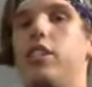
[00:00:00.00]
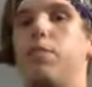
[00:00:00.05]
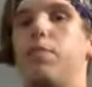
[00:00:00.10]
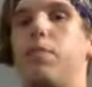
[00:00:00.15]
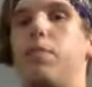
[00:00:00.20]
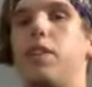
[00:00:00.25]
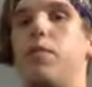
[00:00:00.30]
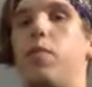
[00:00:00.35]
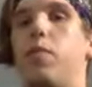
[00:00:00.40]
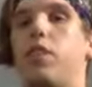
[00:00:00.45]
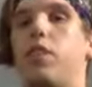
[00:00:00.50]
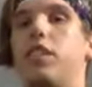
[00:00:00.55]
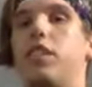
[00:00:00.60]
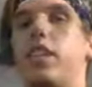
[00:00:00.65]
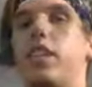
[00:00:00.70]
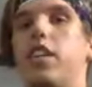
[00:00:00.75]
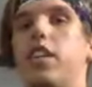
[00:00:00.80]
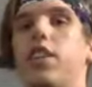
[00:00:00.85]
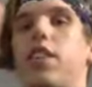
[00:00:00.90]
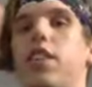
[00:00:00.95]
you spin
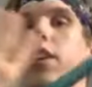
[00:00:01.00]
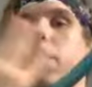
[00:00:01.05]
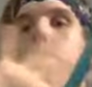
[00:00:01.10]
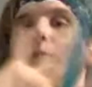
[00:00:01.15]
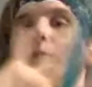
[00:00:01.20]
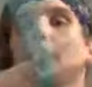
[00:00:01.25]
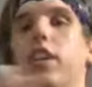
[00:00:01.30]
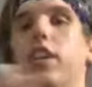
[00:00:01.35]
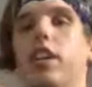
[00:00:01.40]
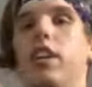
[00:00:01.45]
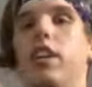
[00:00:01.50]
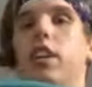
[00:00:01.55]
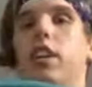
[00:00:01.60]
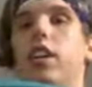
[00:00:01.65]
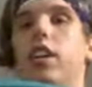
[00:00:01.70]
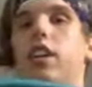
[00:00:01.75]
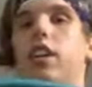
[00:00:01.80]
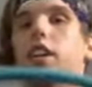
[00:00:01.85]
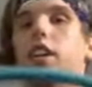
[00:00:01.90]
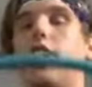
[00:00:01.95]
once on your thumb,
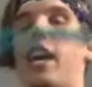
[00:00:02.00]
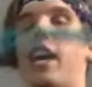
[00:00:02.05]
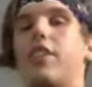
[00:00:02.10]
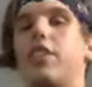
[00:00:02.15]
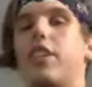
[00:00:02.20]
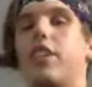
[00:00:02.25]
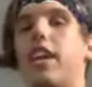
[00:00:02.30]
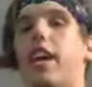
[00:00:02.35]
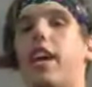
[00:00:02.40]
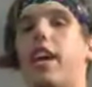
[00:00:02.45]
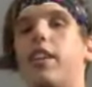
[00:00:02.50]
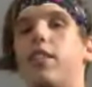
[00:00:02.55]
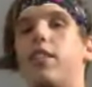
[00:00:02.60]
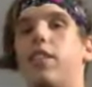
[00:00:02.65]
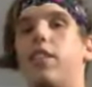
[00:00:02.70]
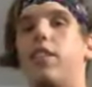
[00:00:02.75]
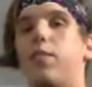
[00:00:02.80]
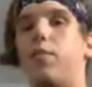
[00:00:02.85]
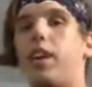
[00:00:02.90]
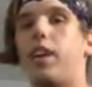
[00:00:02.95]
catch
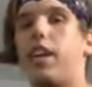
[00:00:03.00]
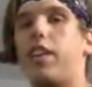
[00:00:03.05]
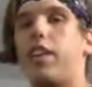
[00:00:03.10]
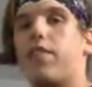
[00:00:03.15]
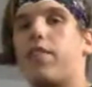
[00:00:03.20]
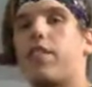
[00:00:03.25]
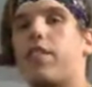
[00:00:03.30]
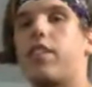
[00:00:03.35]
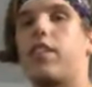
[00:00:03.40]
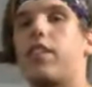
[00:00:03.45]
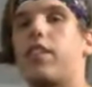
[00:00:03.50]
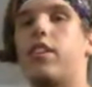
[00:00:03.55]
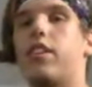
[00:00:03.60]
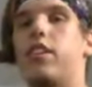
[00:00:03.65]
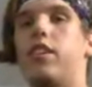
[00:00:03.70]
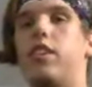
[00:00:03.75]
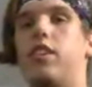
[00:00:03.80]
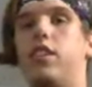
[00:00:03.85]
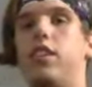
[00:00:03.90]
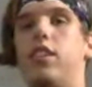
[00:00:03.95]
again, weave,
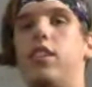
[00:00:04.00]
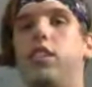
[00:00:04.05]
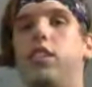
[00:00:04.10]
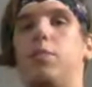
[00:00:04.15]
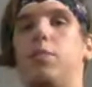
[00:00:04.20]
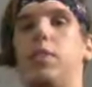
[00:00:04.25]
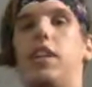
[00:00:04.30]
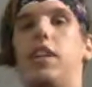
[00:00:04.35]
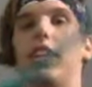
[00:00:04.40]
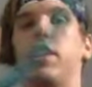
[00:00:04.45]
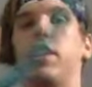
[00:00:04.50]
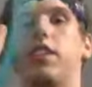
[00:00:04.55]
spin on